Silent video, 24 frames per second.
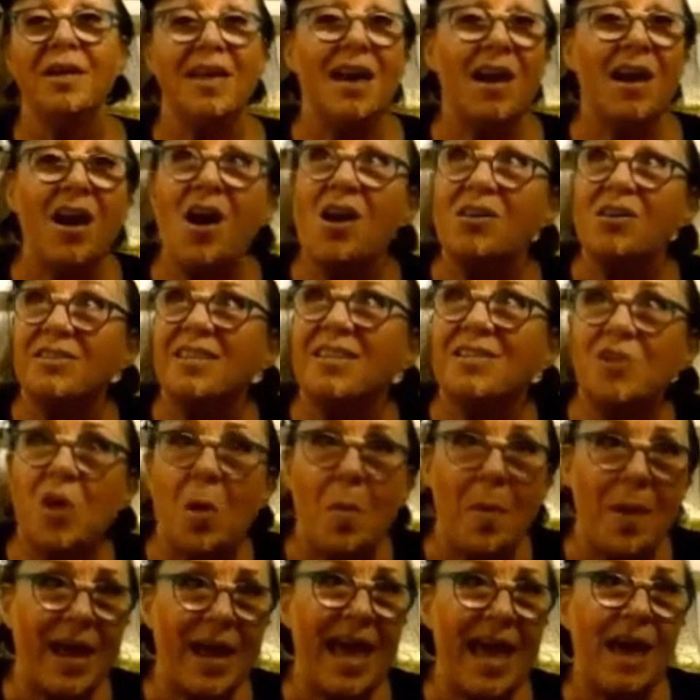You can't
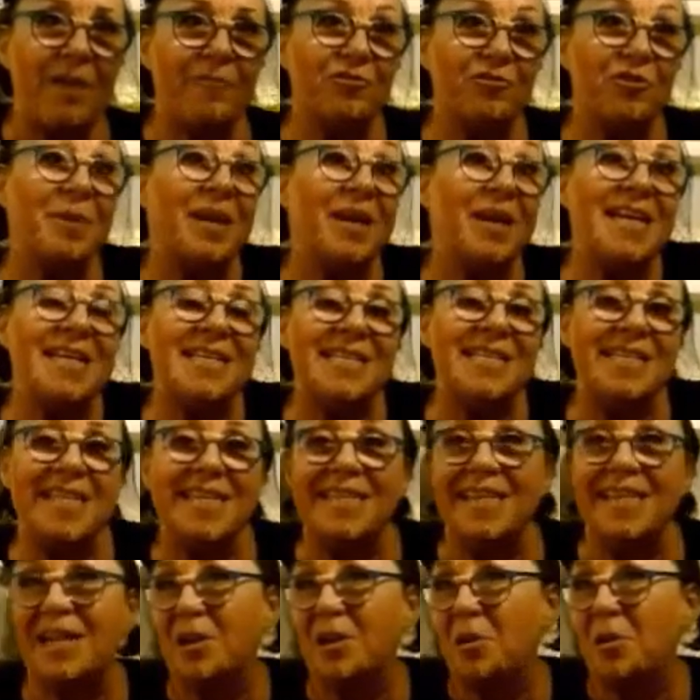stop a cat from eating
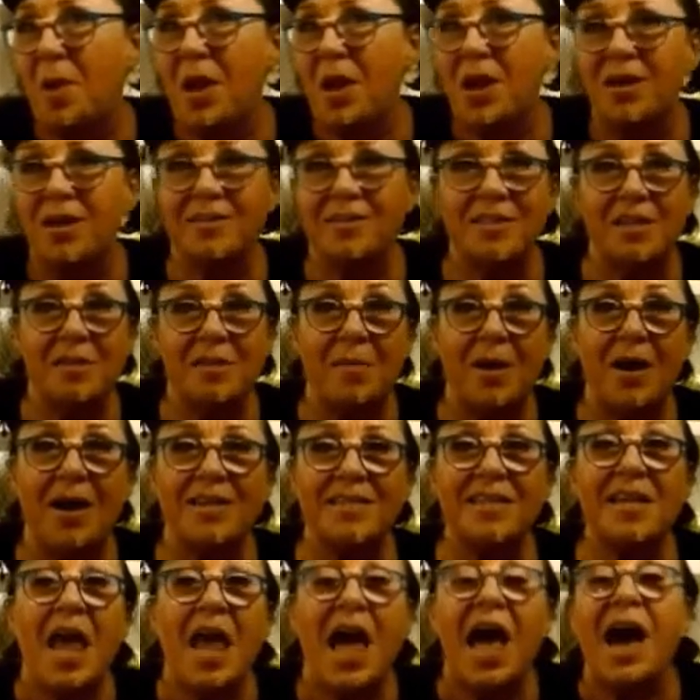little birds and
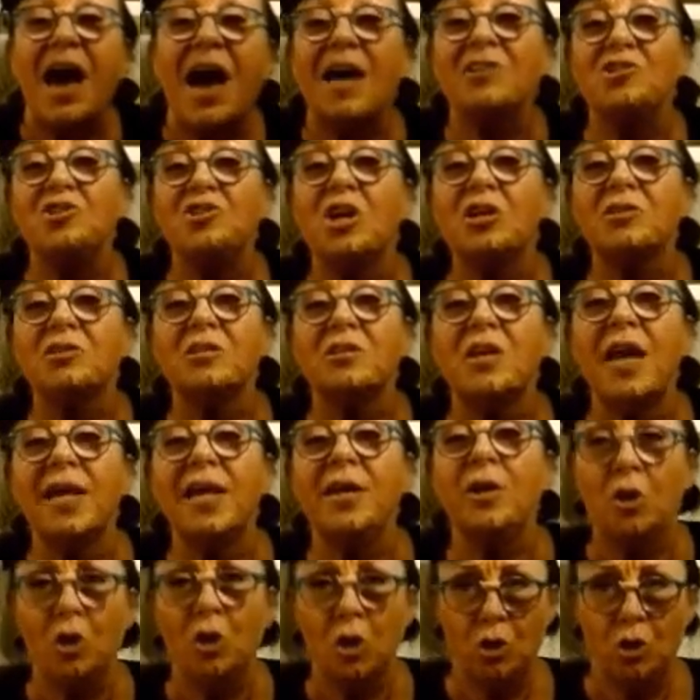mice and, and just
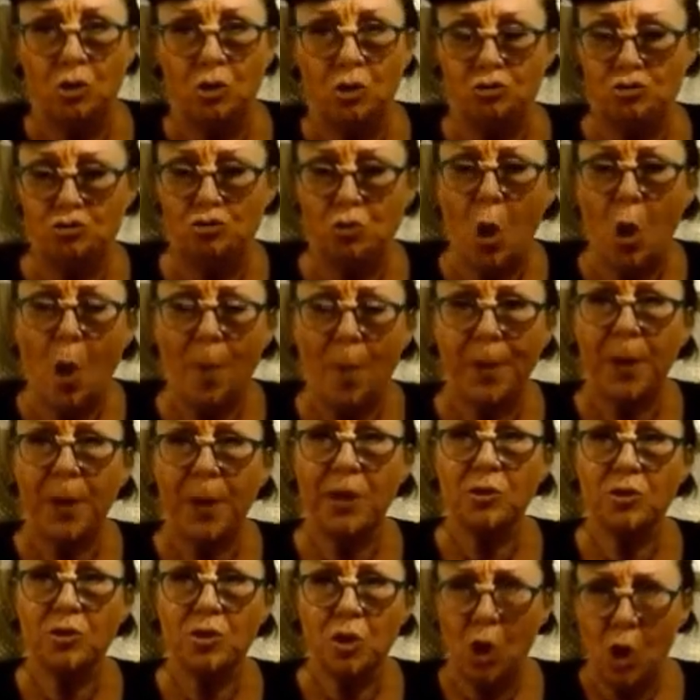saying, drop
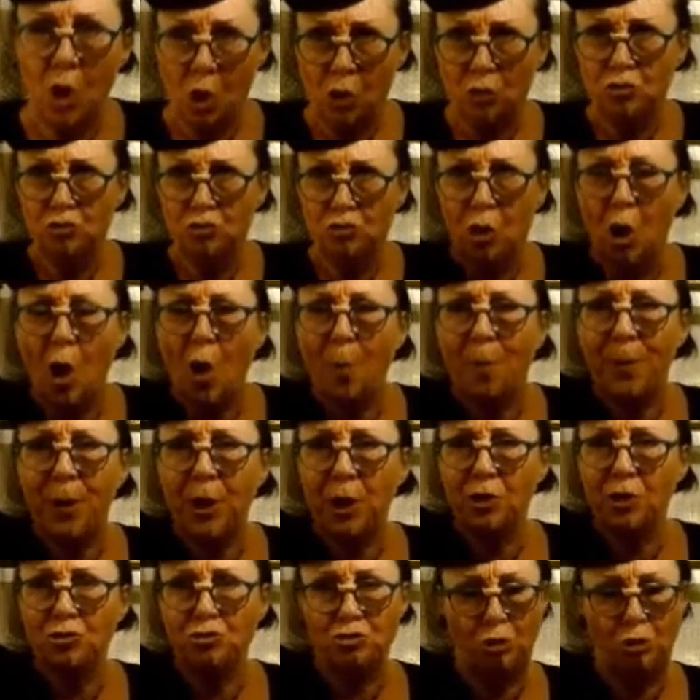it, drop
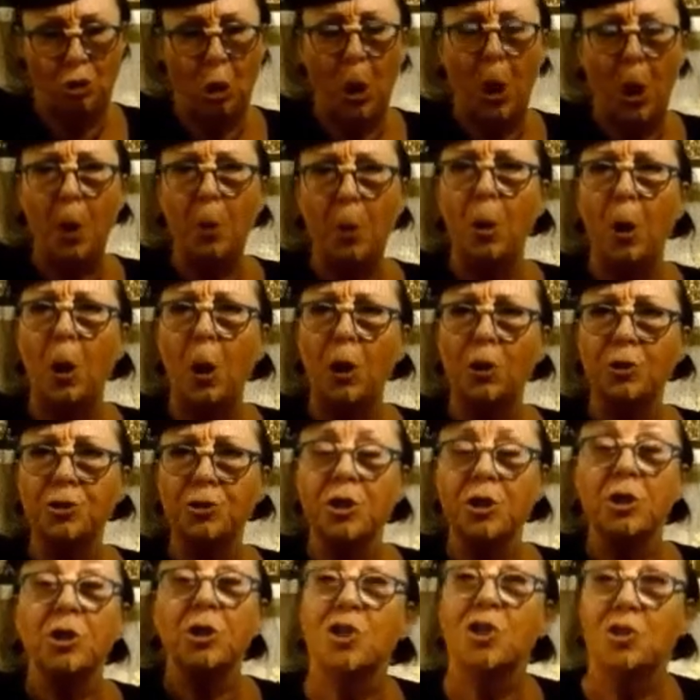it, Leonard,
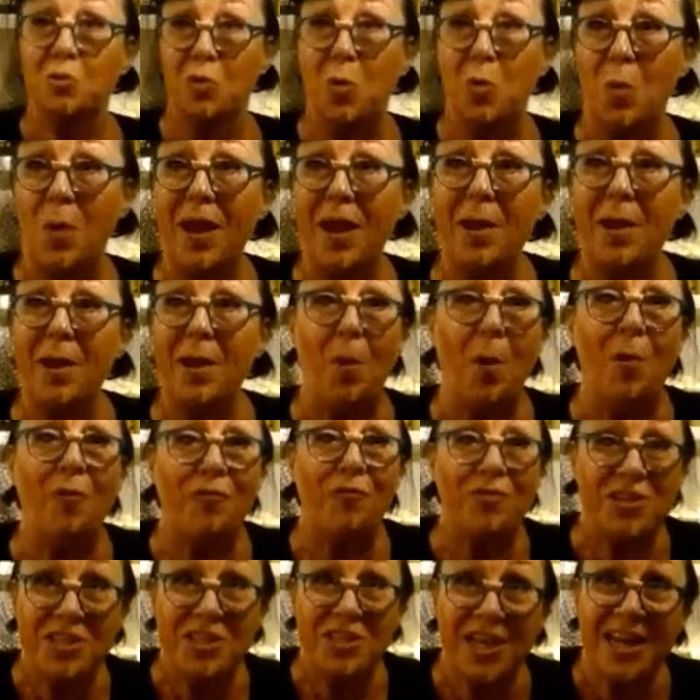to a werewolf
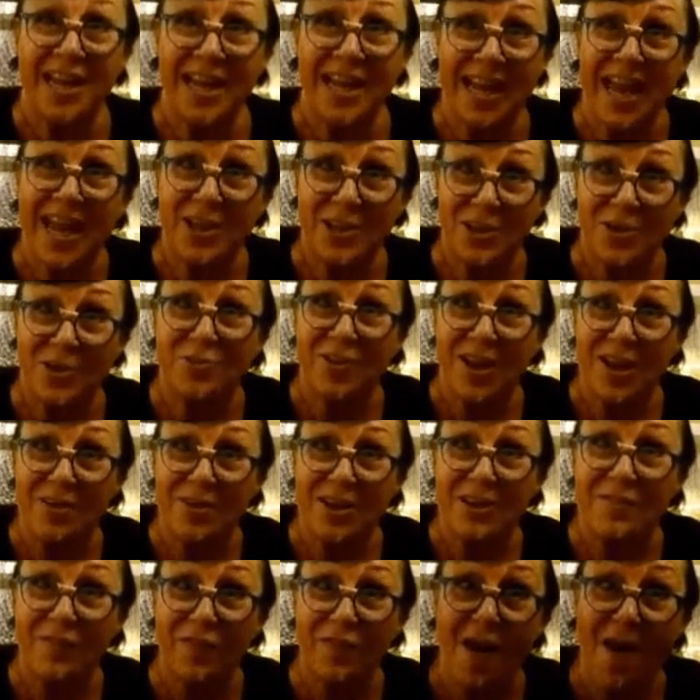isn't going to get you
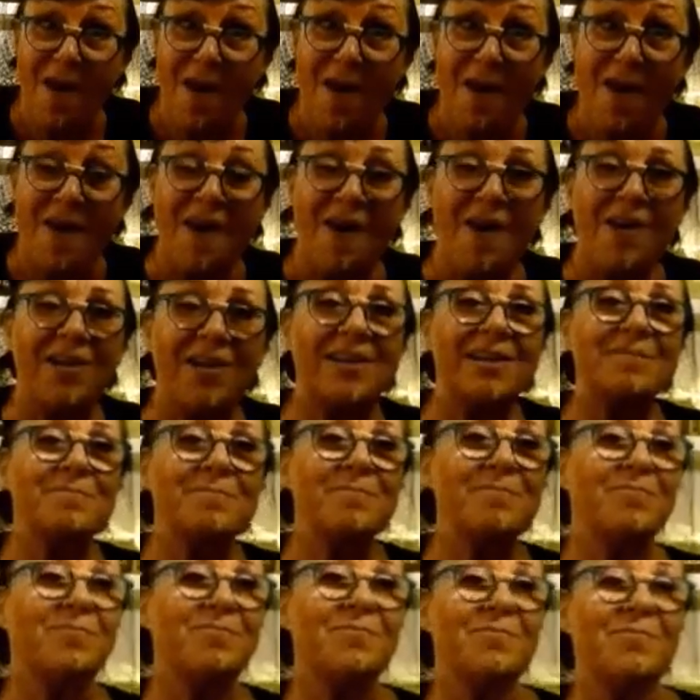very far.
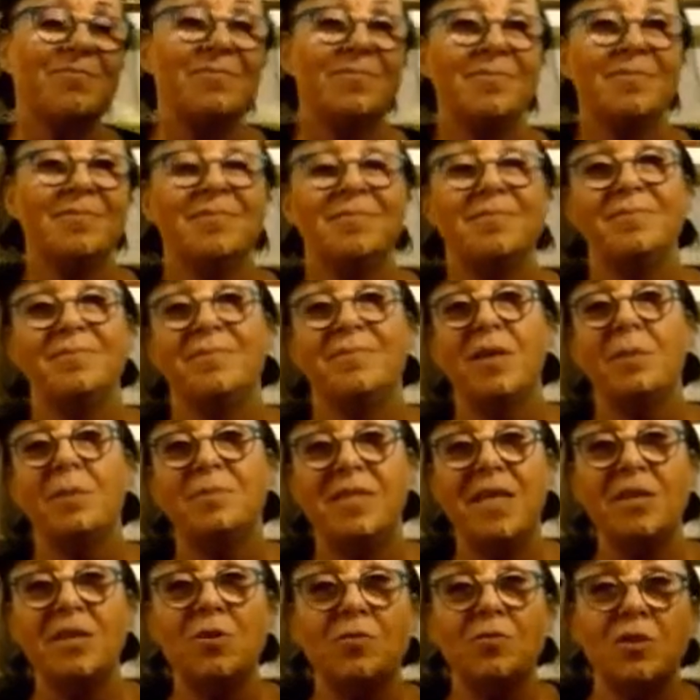So I'm
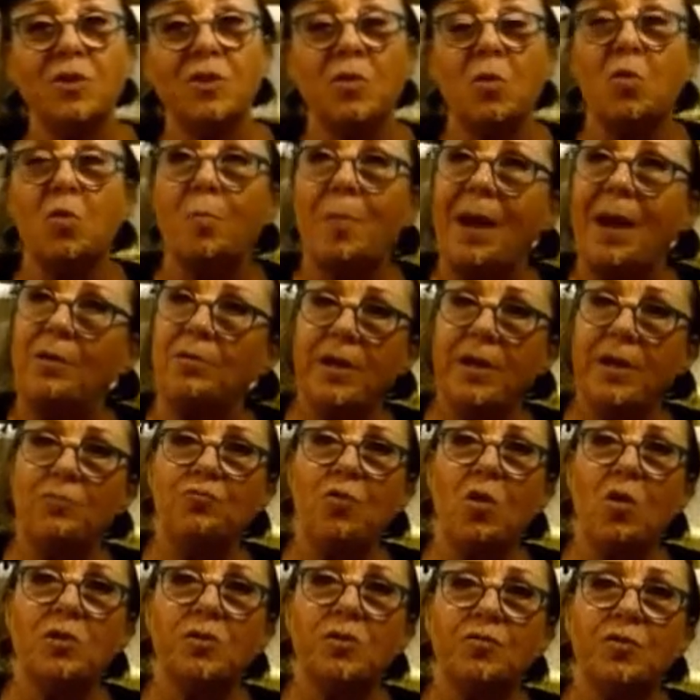sitting on the salt barrel and it
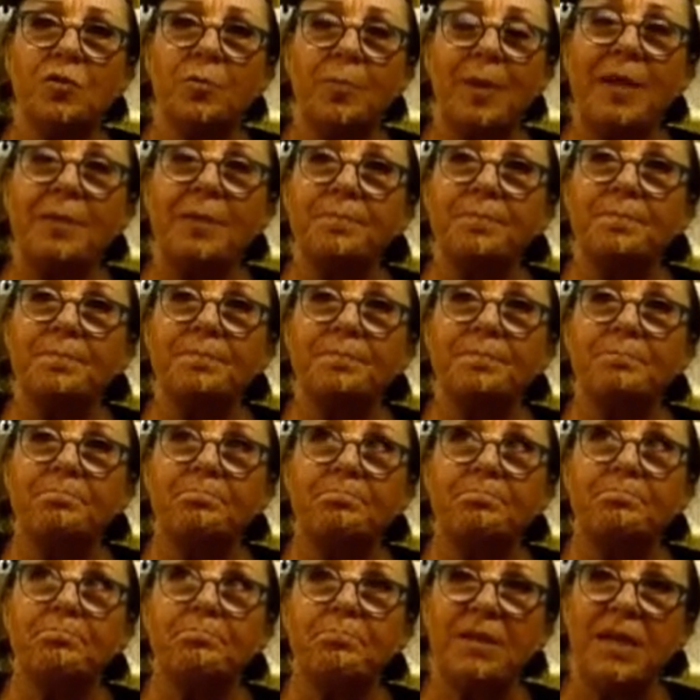rocks for a bit,
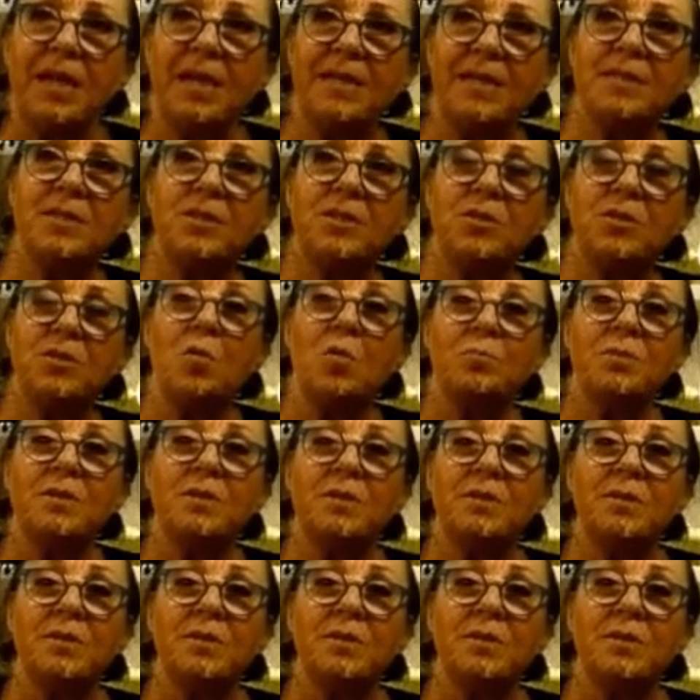but then it stops.